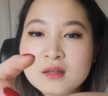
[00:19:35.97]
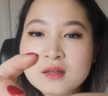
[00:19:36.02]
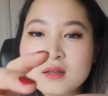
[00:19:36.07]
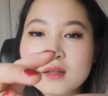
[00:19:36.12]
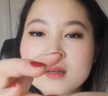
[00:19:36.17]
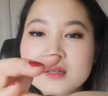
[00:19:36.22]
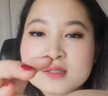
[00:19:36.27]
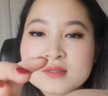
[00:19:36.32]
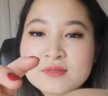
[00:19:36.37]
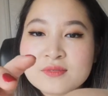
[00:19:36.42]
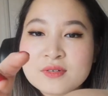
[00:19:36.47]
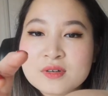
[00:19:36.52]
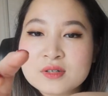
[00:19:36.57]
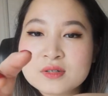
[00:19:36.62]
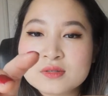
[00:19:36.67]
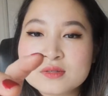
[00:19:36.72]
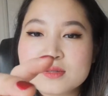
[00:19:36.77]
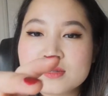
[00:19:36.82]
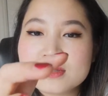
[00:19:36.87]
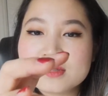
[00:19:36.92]
This
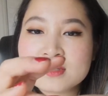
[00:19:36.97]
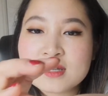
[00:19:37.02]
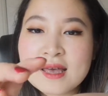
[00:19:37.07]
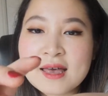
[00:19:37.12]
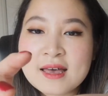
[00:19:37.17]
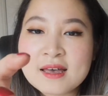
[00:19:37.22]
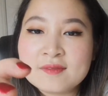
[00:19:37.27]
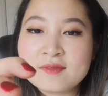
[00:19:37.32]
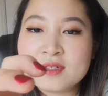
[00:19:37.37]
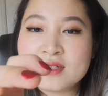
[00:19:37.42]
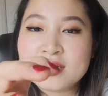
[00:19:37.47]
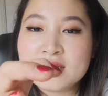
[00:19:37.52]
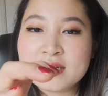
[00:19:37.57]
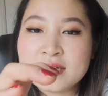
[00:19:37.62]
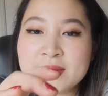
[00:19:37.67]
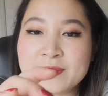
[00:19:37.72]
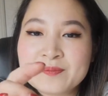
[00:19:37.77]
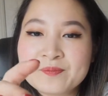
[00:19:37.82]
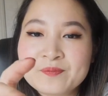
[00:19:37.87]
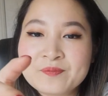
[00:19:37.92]
feels
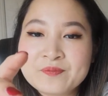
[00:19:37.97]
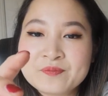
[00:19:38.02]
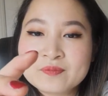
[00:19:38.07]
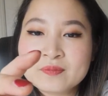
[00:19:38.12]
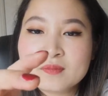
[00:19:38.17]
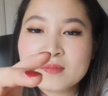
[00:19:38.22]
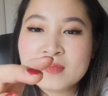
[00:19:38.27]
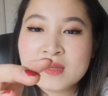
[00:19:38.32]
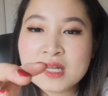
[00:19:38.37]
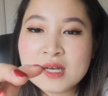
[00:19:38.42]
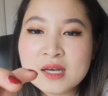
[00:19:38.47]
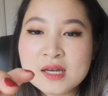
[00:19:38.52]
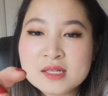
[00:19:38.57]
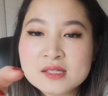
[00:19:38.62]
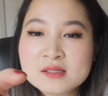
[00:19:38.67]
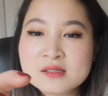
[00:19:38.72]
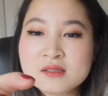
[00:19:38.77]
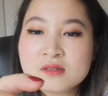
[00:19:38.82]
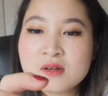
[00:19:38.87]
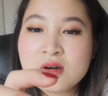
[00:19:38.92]
heavenly.
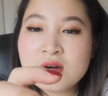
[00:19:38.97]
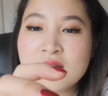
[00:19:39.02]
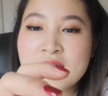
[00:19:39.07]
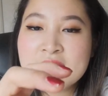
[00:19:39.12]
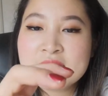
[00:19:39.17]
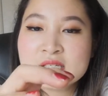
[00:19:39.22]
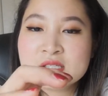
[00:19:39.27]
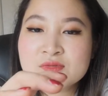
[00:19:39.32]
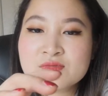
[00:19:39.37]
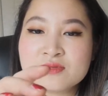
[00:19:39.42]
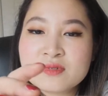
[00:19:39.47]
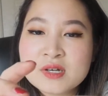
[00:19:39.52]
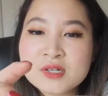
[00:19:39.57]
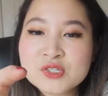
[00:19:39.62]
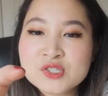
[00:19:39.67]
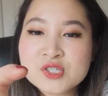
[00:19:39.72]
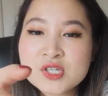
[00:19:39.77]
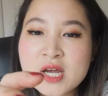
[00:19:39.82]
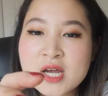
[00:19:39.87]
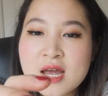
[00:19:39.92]
It's not as
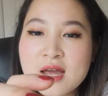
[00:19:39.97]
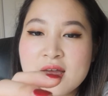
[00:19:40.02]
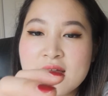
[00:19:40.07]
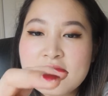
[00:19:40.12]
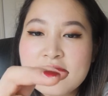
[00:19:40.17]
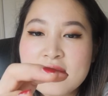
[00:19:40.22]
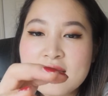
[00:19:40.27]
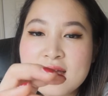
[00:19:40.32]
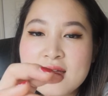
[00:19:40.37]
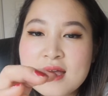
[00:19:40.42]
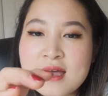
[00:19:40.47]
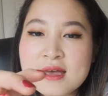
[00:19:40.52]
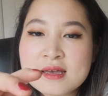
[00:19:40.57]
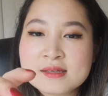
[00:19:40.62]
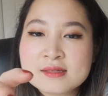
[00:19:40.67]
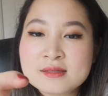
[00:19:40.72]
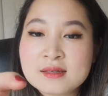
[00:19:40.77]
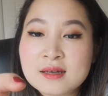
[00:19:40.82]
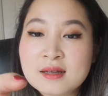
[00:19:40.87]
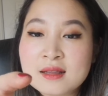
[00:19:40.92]
rich
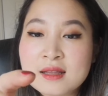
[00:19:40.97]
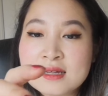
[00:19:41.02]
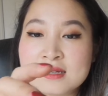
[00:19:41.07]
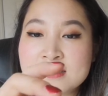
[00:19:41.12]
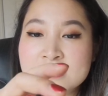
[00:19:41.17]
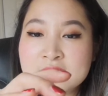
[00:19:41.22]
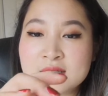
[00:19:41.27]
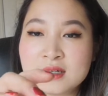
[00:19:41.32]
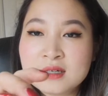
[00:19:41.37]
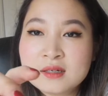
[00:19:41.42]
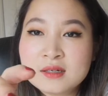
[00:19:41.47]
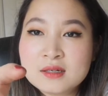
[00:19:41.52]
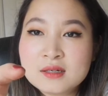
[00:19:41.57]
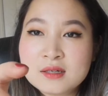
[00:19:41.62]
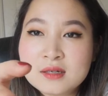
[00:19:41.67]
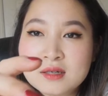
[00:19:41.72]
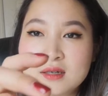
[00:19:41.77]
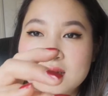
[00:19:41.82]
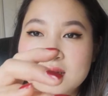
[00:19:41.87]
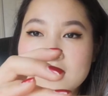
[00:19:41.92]
as the cleanser,
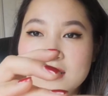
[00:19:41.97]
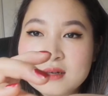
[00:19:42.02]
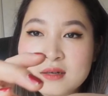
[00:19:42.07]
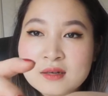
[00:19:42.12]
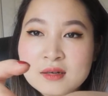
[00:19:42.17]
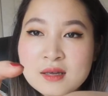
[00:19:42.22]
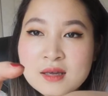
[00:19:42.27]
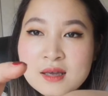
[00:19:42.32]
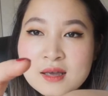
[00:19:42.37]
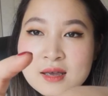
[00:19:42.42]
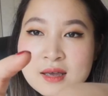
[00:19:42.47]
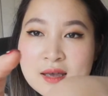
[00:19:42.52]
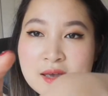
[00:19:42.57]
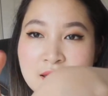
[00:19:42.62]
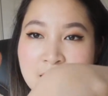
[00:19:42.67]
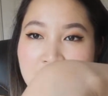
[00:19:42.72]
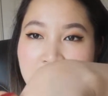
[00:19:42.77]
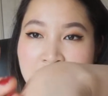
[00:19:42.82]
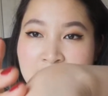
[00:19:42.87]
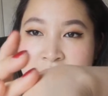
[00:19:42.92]

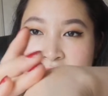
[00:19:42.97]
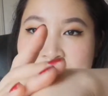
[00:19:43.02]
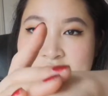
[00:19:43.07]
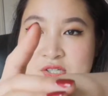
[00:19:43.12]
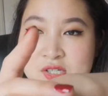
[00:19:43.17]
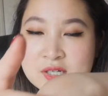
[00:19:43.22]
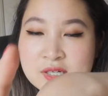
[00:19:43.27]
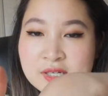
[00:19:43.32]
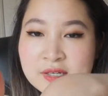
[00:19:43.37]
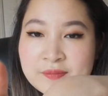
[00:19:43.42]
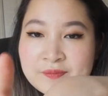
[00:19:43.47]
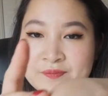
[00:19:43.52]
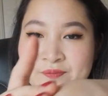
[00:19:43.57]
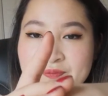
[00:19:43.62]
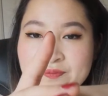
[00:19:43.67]
and actually